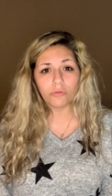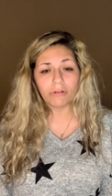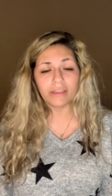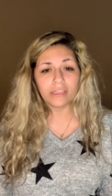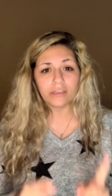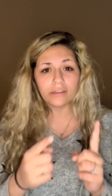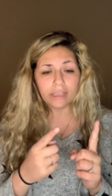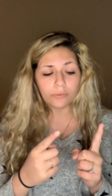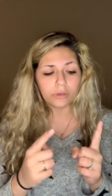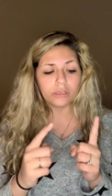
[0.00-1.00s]
right then and
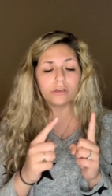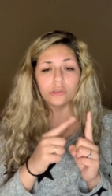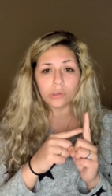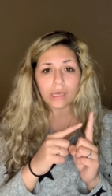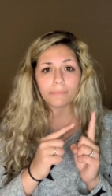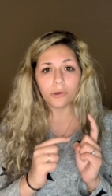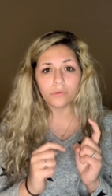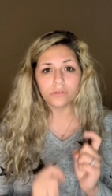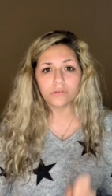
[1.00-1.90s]
there when you got poked.